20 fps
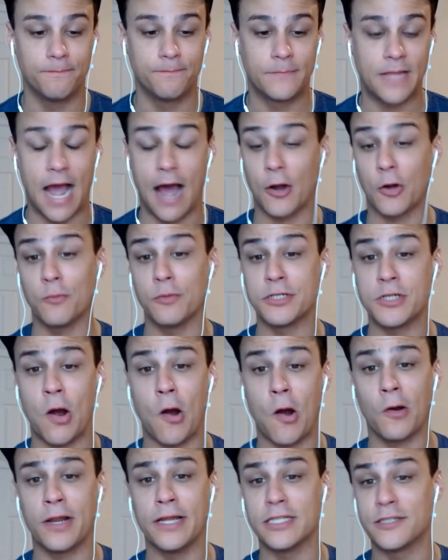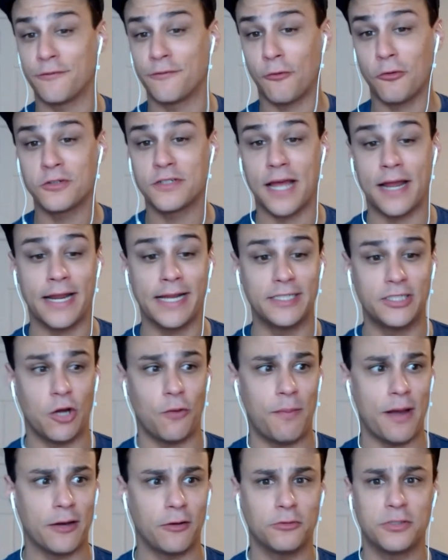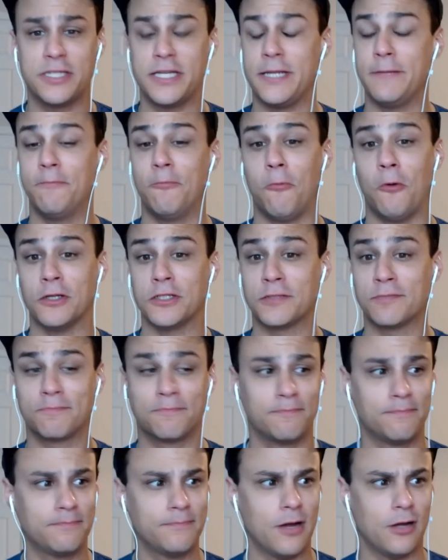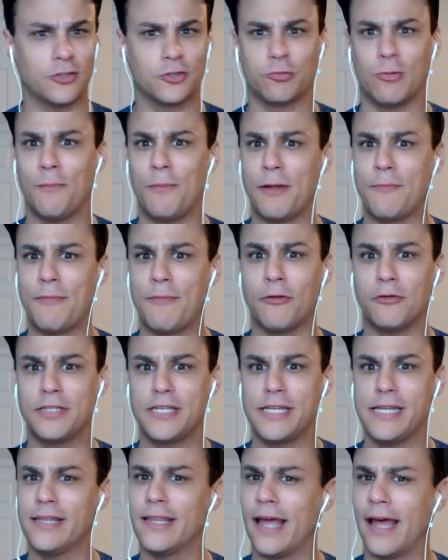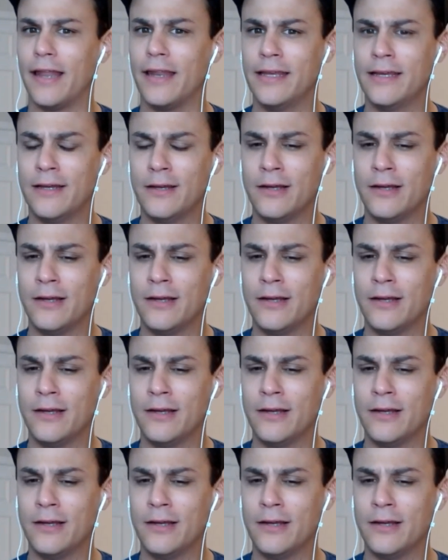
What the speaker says: Connor Bedard, his first NHL penalty was a tripping penalty that